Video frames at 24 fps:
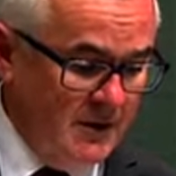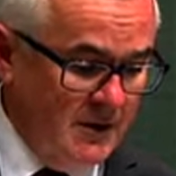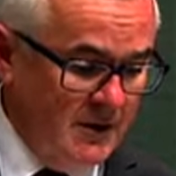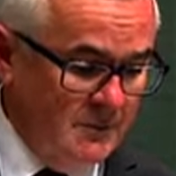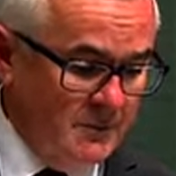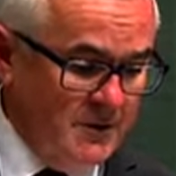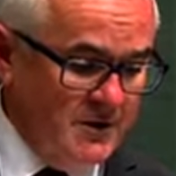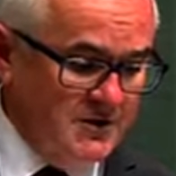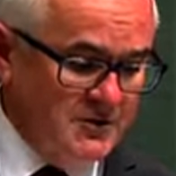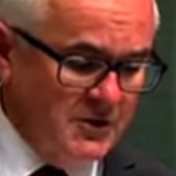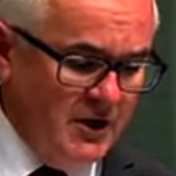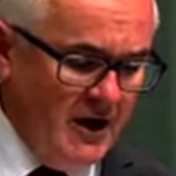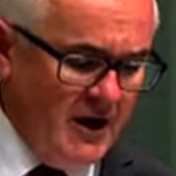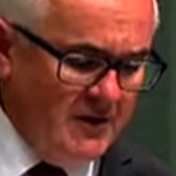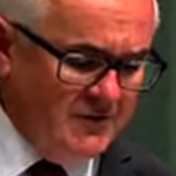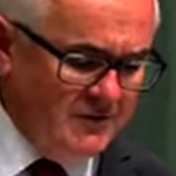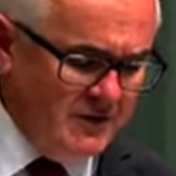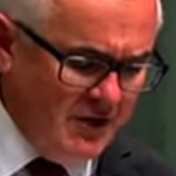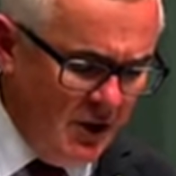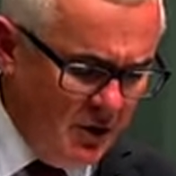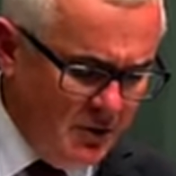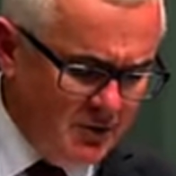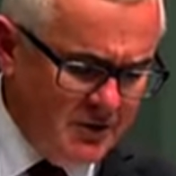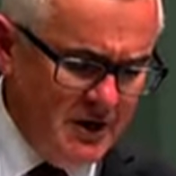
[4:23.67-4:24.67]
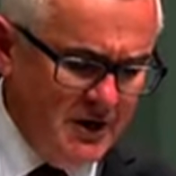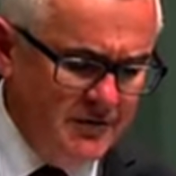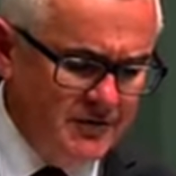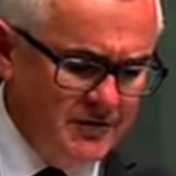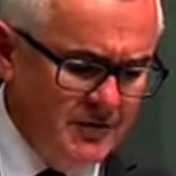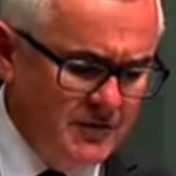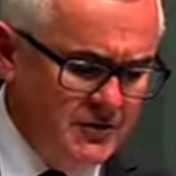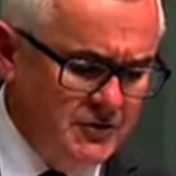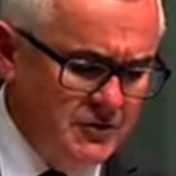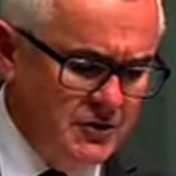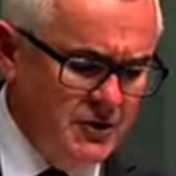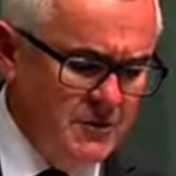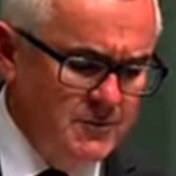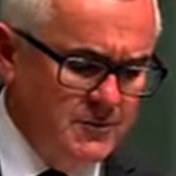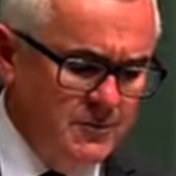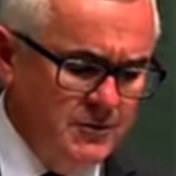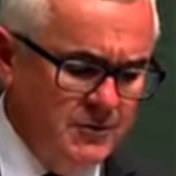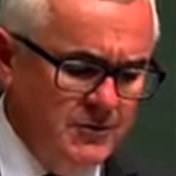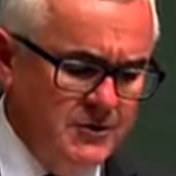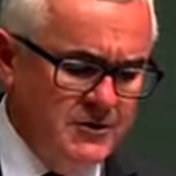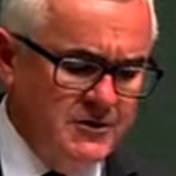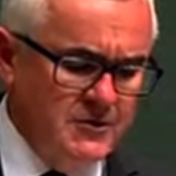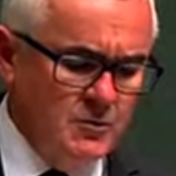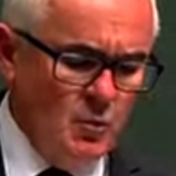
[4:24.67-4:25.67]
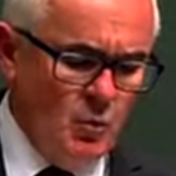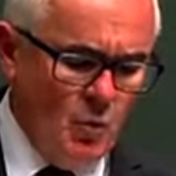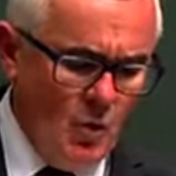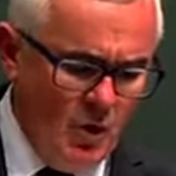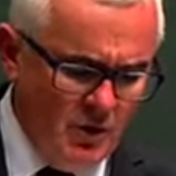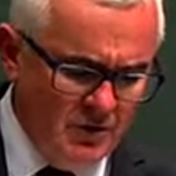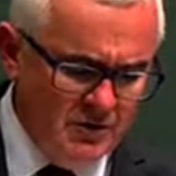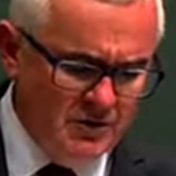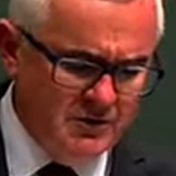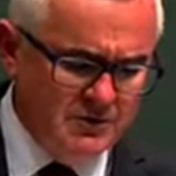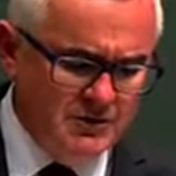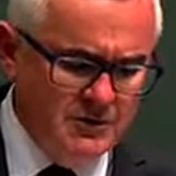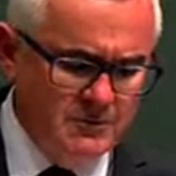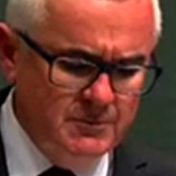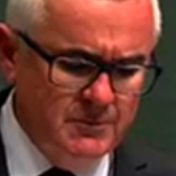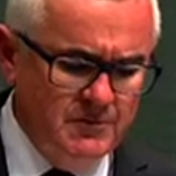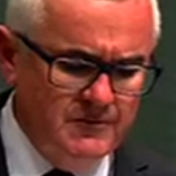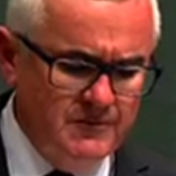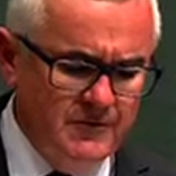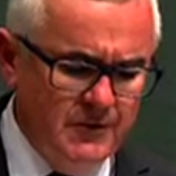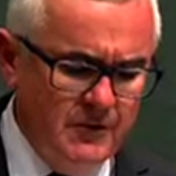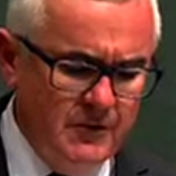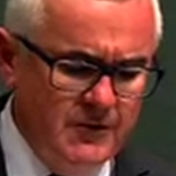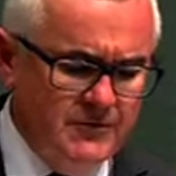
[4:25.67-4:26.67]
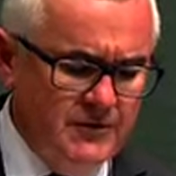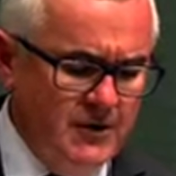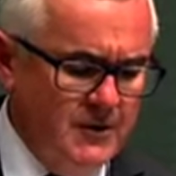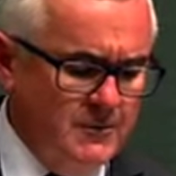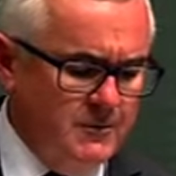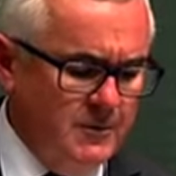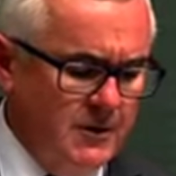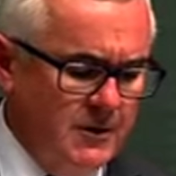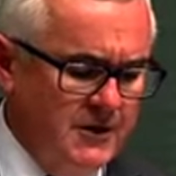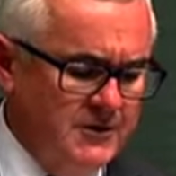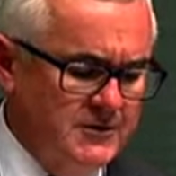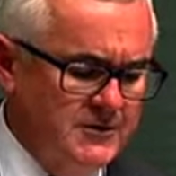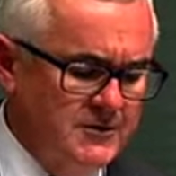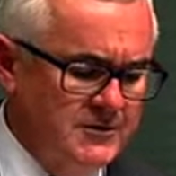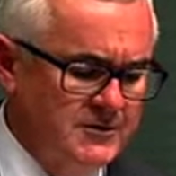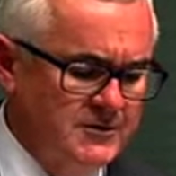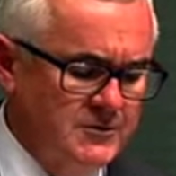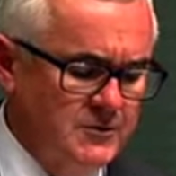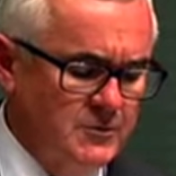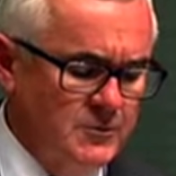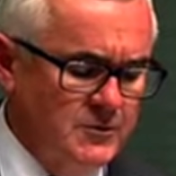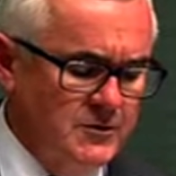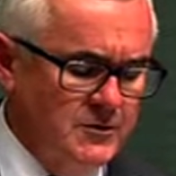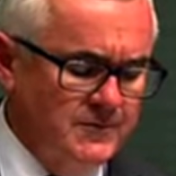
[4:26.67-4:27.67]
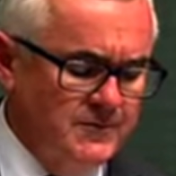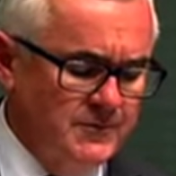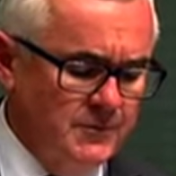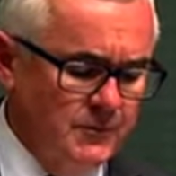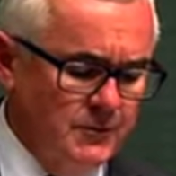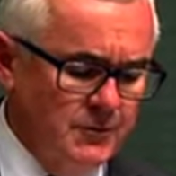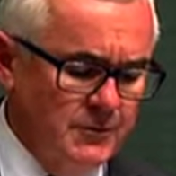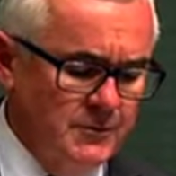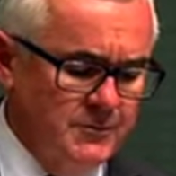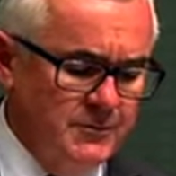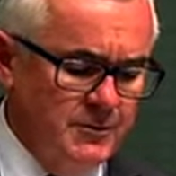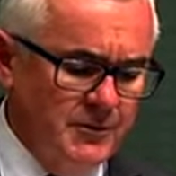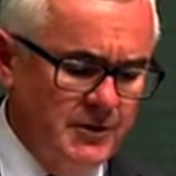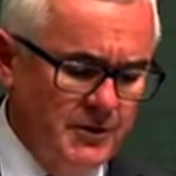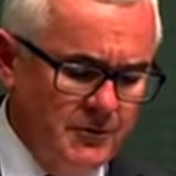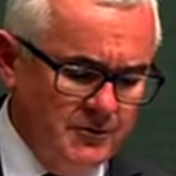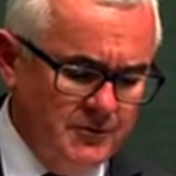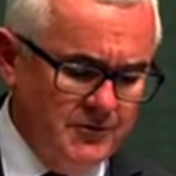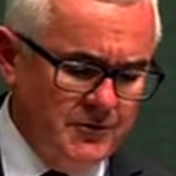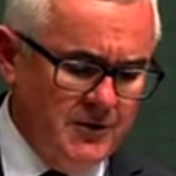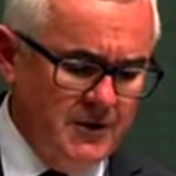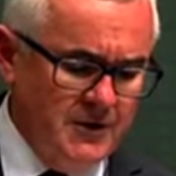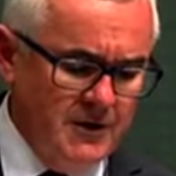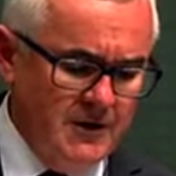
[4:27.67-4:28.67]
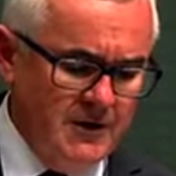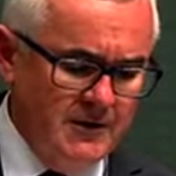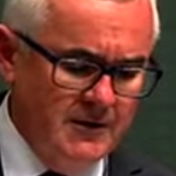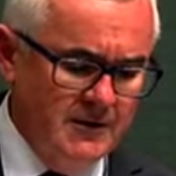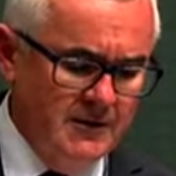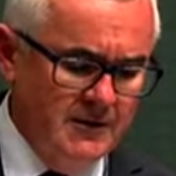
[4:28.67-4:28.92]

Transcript: because I have no doubt that GPs want to provide their patients with affordable health care.